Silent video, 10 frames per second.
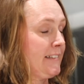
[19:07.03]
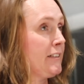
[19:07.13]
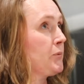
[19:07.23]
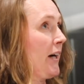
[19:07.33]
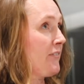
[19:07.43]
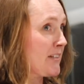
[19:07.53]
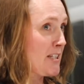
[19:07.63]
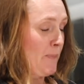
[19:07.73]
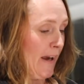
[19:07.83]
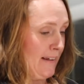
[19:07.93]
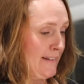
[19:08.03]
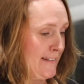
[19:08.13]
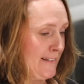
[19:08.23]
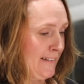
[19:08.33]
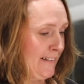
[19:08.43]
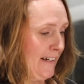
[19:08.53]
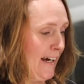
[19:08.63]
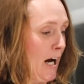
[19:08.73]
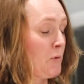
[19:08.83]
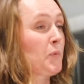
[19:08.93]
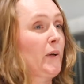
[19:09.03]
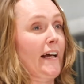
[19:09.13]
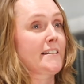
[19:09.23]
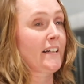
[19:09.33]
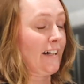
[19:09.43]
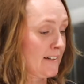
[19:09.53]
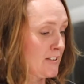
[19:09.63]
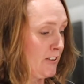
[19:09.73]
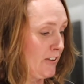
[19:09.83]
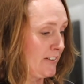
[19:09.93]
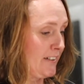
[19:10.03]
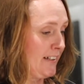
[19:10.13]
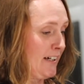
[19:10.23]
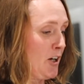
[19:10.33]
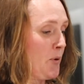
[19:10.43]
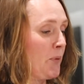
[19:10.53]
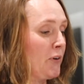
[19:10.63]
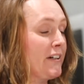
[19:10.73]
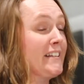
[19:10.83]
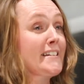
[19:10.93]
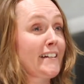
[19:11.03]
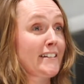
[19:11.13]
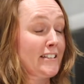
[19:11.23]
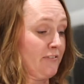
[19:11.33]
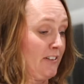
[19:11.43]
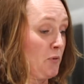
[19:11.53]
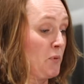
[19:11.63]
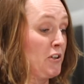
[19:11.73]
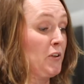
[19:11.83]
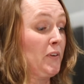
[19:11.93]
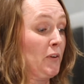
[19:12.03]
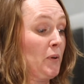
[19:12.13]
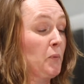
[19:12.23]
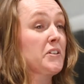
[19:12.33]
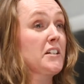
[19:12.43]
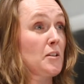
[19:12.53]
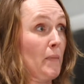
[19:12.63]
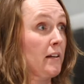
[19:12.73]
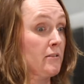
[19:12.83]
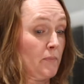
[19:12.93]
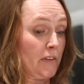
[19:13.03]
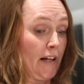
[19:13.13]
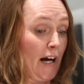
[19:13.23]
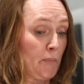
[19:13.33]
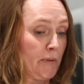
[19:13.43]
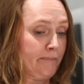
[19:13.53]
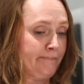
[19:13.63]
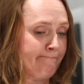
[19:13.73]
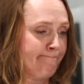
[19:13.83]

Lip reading: Did we have the space? How would we get it catalogued? But instinctively, we knew that we wanted to make something happen.